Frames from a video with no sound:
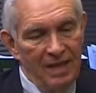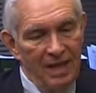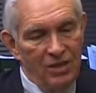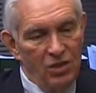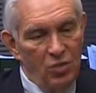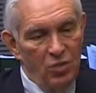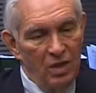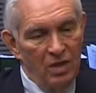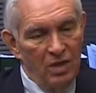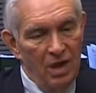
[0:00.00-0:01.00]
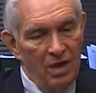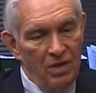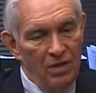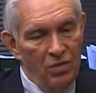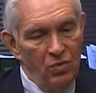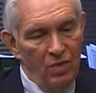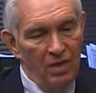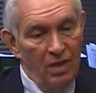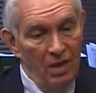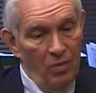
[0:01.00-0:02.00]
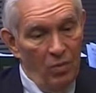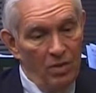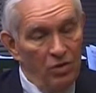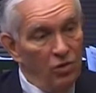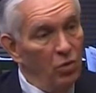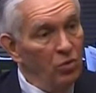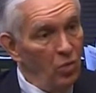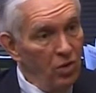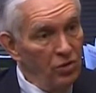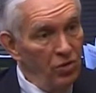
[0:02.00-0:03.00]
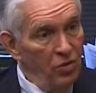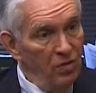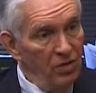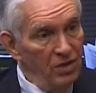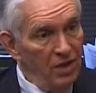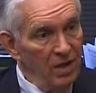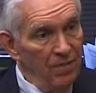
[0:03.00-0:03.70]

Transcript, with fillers: And so got into, and then went to George Washington University.